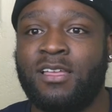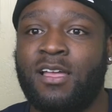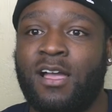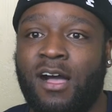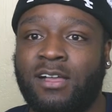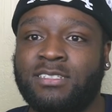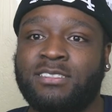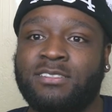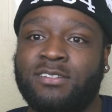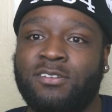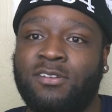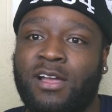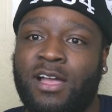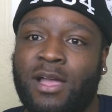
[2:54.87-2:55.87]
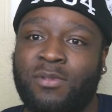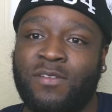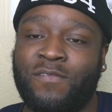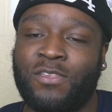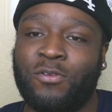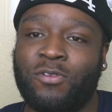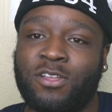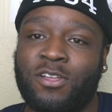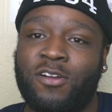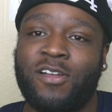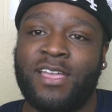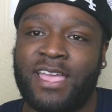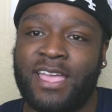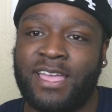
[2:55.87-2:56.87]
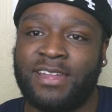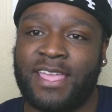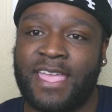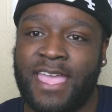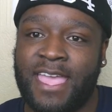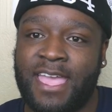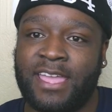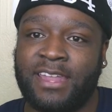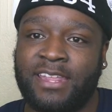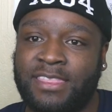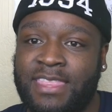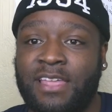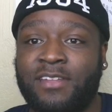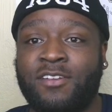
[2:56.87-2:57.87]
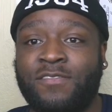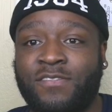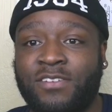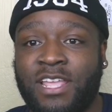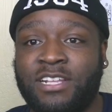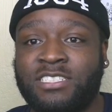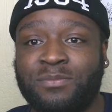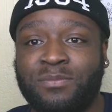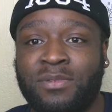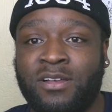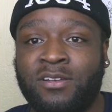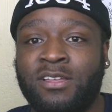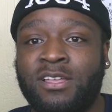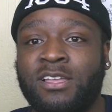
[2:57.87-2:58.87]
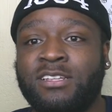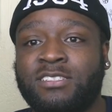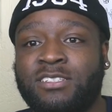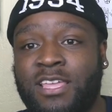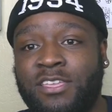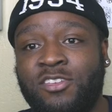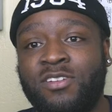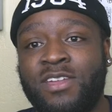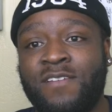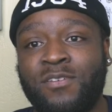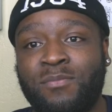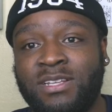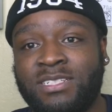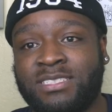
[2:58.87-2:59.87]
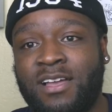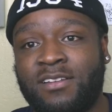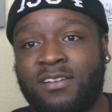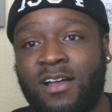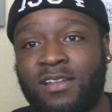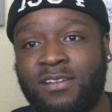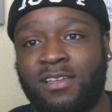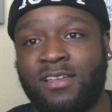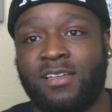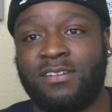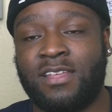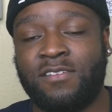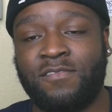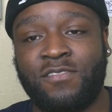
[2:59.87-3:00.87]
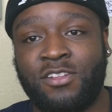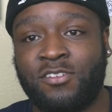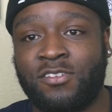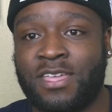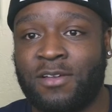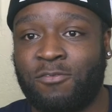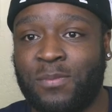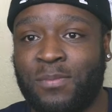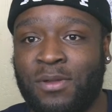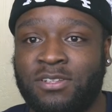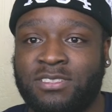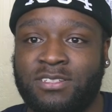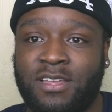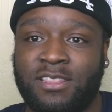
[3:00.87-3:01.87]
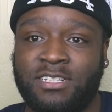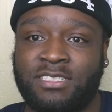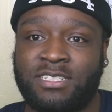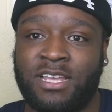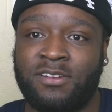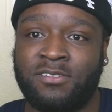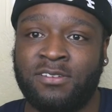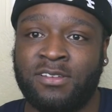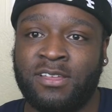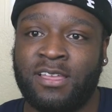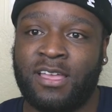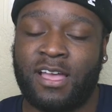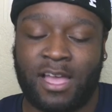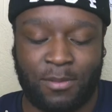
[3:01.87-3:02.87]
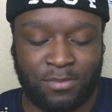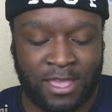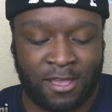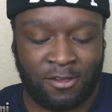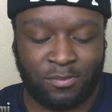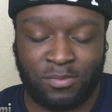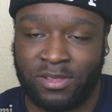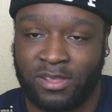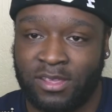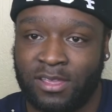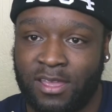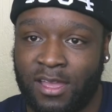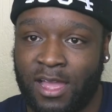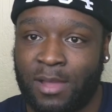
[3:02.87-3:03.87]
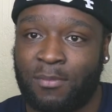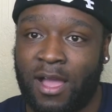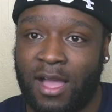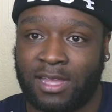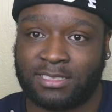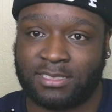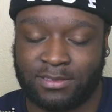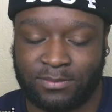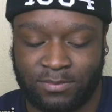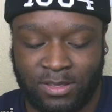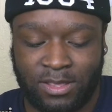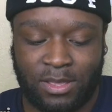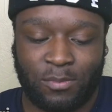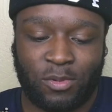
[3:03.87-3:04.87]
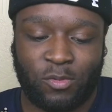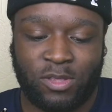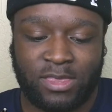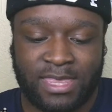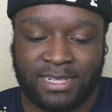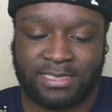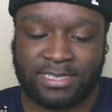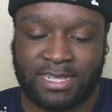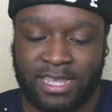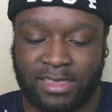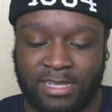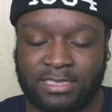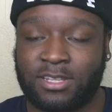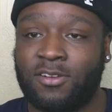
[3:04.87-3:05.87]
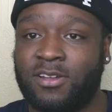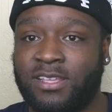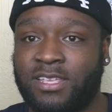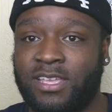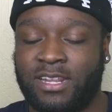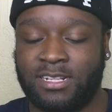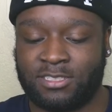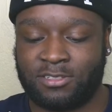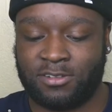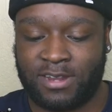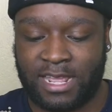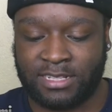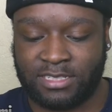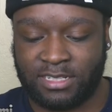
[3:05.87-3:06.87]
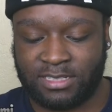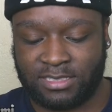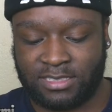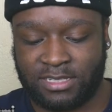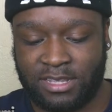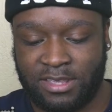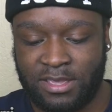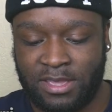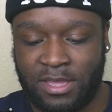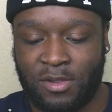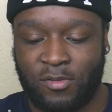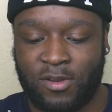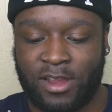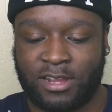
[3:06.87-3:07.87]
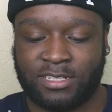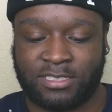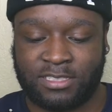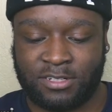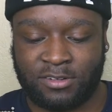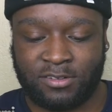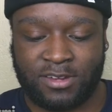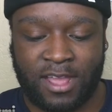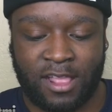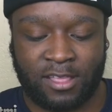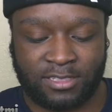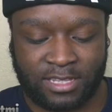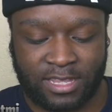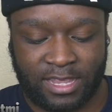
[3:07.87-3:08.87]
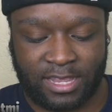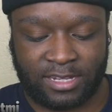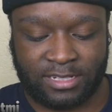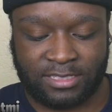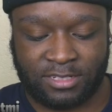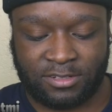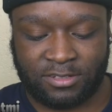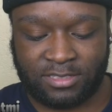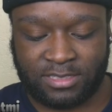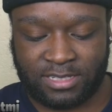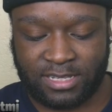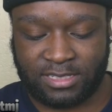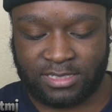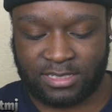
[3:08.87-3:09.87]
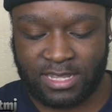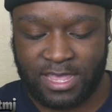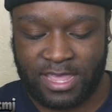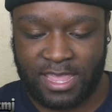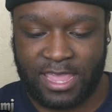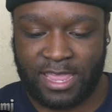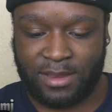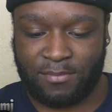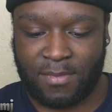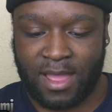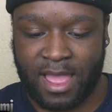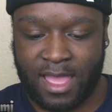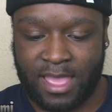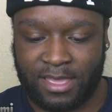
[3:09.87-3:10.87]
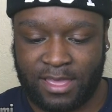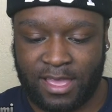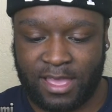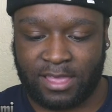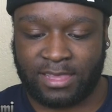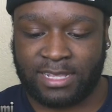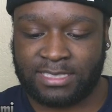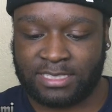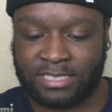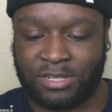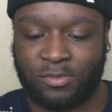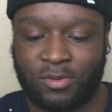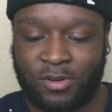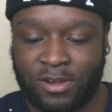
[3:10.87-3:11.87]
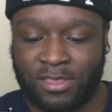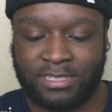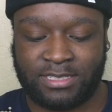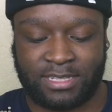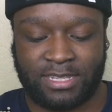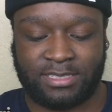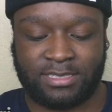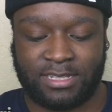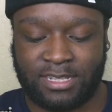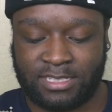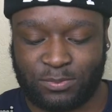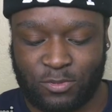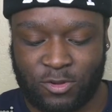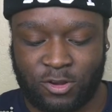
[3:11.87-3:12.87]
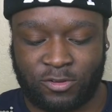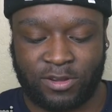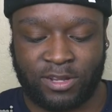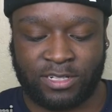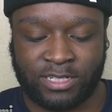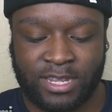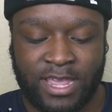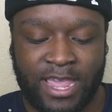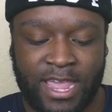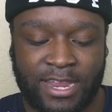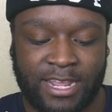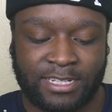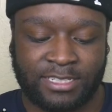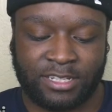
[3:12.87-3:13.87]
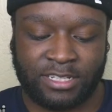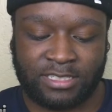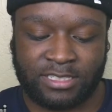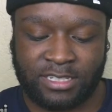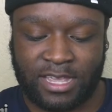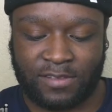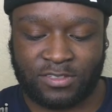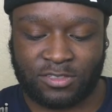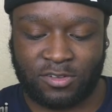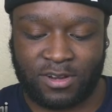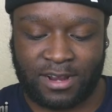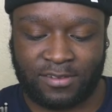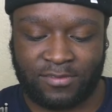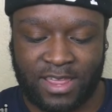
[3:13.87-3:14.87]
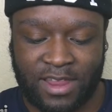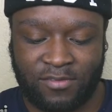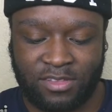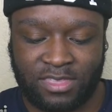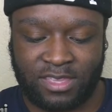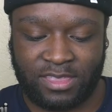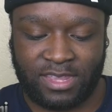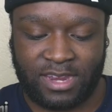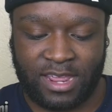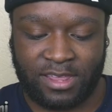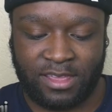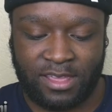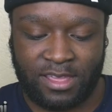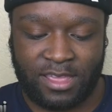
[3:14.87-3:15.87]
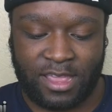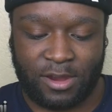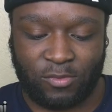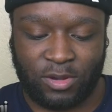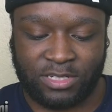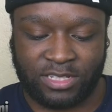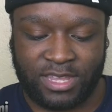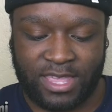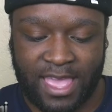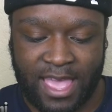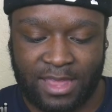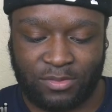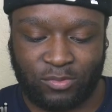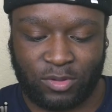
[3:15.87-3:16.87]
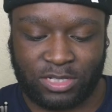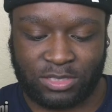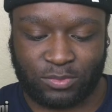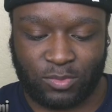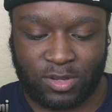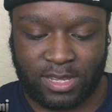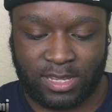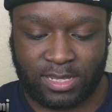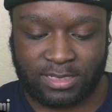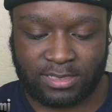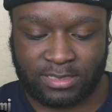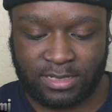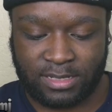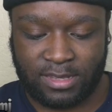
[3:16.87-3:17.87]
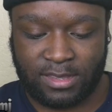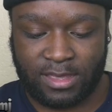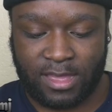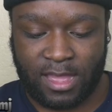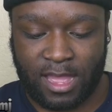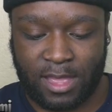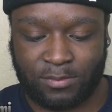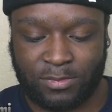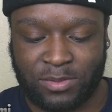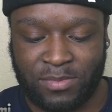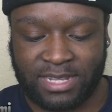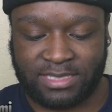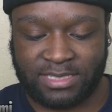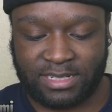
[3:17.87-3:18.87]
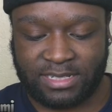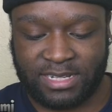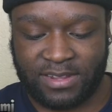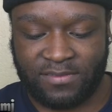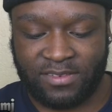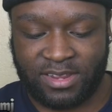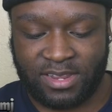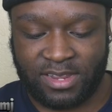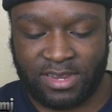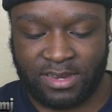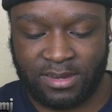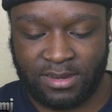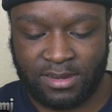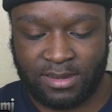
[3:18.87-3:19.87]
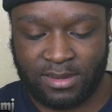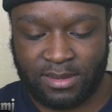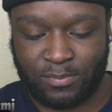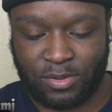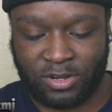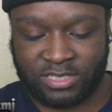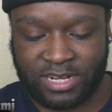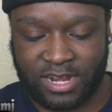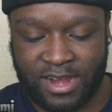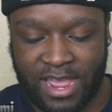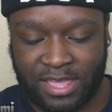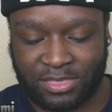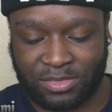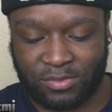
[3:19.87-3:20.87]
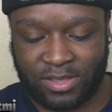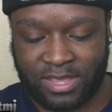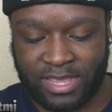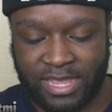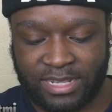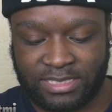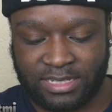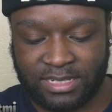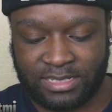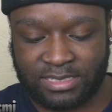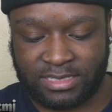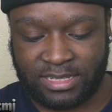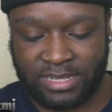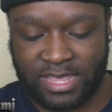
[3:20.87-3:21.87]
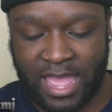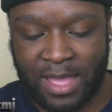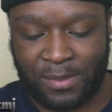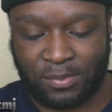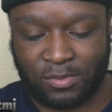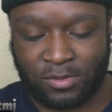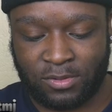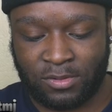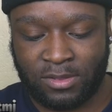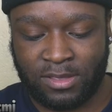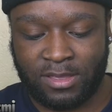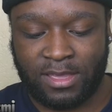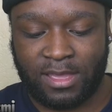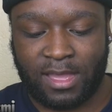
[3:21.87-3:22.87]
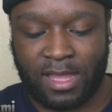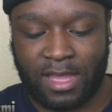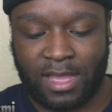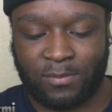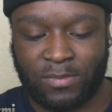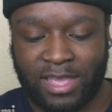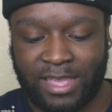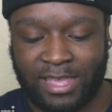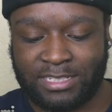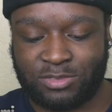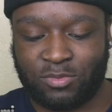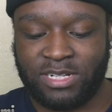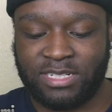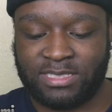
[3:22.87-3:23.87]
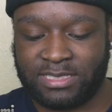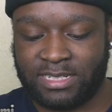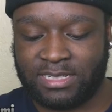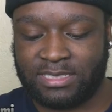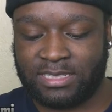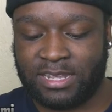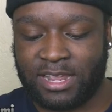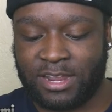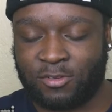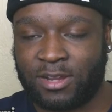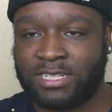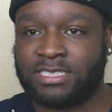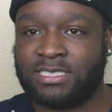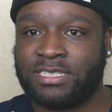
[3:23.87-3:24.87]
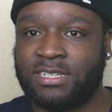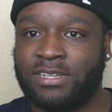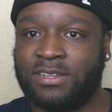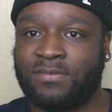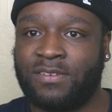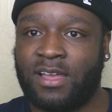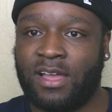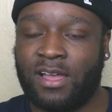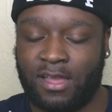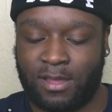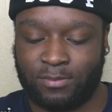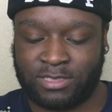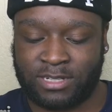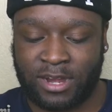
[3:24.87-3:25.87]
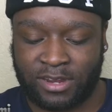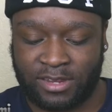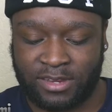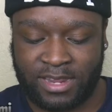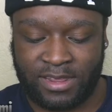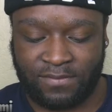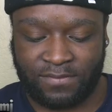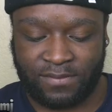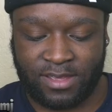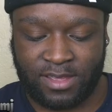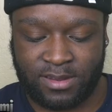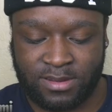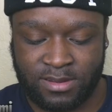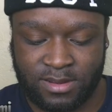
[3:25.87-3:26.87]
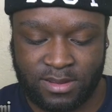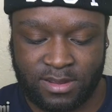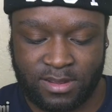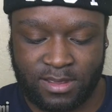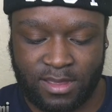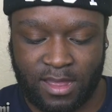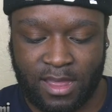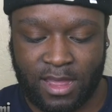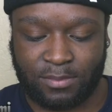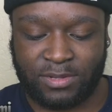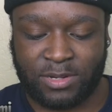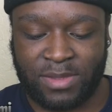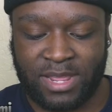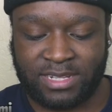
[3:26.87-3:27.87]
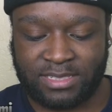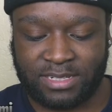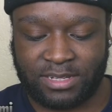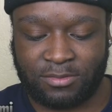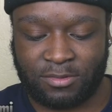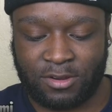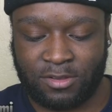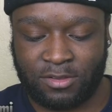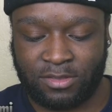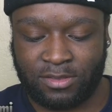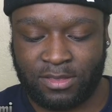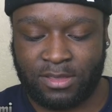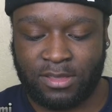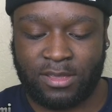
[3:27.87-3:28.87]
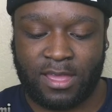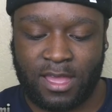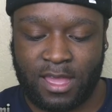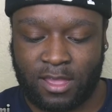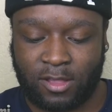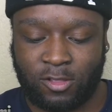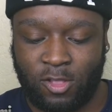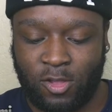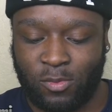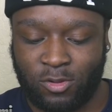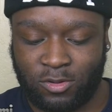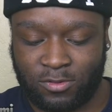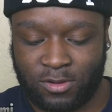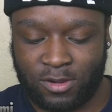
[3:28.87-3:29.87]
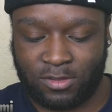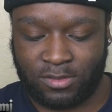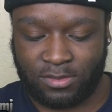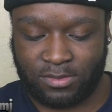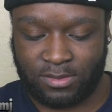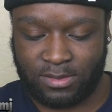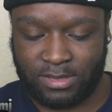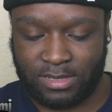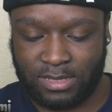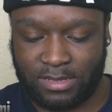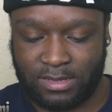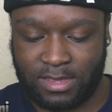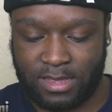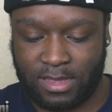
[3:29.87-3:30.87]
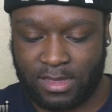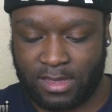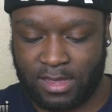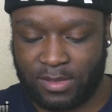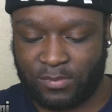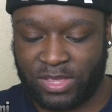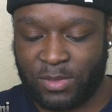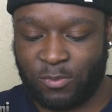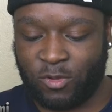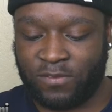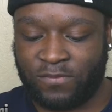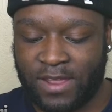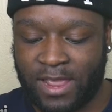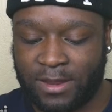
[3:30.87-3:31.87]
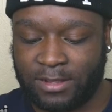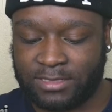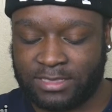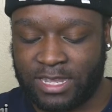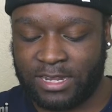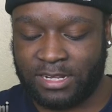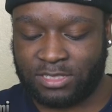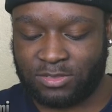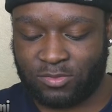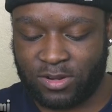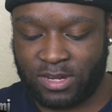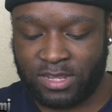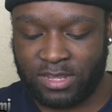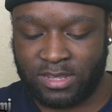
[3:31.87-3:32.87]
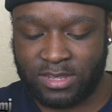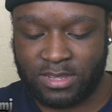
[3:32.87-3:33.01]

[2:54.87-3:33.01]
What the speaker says: Also, if you want to go ahead and hit that notification bell so that you never miss out on another video that we post on this channel, that would be awesome. But with that said, go ahead and get into it. As you can see, we're at $0.00 in my let's see where this gets us brokerage. And as you can see, I've sold out of everything that I originally had, which was domestic dividend, Berkshire Hathaway, Attn, Apple, a 2060 aggressive target date fund, domestic growth, global growth, M1 Finance 80/20,